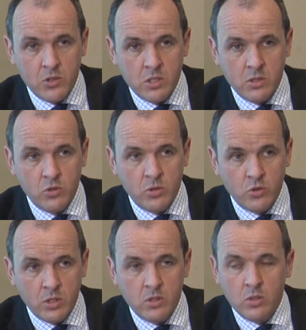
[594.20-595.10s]
pictures of
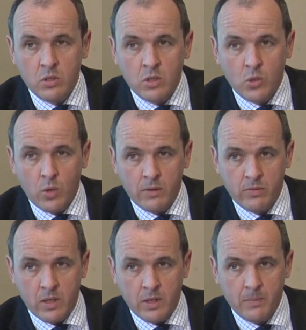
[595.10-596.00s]
children do not
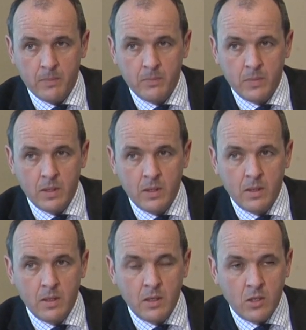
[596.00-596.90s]
qualify.
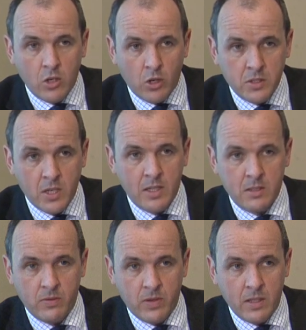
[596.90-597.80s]

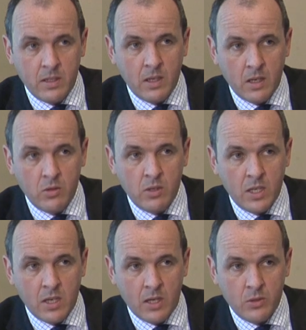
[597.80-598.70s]
Contact offending only
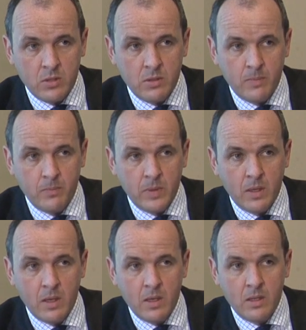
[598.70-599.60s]
counts.
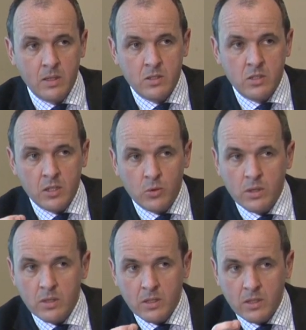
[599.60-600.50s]
So
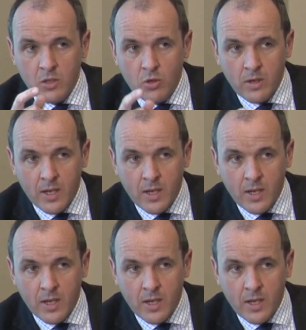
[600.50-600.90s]
you can